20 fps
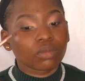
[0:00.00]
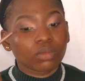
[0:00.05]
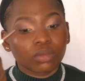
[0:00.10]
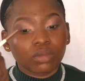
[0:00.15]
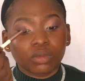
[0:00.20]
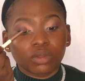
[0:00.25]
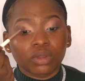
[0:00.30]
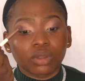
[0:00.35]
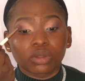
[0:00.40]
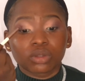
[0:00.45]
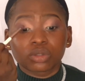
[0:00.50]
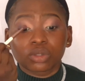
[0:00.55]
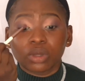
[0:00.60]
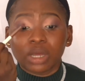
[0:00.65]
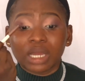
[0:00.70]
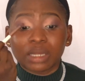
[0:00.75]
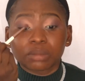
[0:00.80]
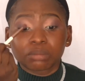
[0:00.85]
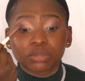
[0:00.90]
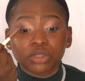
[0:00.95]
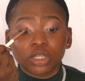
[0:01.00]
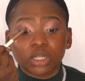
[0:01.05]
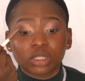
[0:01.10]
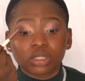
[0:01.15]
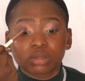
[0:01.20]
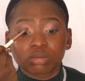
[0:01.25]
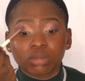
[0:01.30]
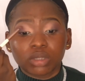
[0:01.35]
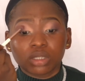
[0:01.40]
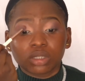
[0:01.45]
So I'm just
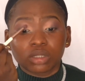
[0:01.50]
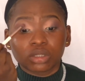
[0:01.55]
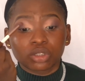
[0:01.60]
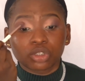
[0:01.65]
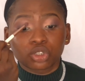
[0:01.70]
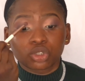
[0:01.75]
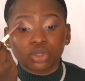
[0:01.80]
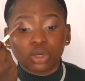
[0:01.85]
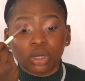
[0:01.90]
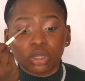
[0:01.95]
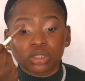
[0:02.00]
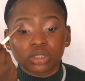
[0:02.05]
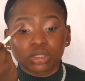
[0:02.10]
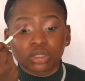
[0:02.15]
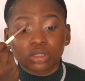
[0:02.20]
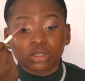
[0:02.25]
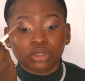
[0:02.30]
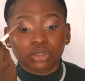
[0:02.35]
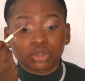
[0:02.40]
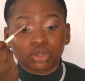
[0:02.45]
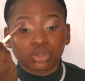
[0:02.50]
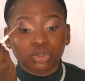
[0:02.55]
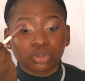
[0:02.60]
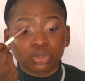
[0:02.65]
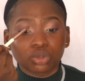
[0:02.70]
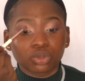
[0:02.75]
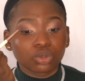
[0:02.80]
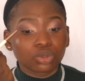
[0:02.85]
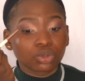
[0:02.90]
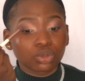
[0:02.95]
making sure the
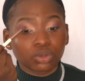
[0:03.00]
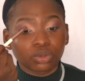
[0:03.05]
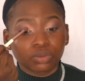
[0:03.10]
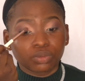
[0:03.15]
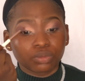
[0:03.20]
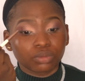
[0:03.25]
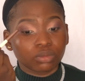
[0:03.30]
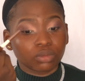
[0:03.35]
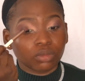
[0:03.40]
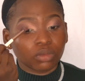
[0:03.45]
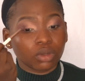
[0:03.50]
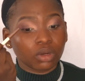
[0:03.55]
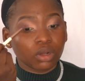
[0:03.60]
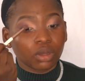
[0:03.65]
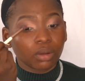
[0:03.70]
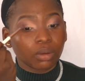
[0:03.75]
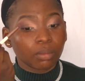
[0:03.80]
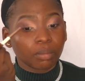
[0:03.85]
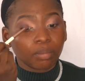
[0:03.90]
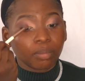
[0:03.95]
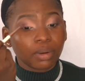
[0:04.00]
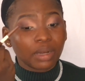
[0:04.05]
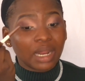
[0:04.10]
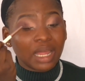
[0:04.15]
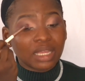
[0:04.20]
two blends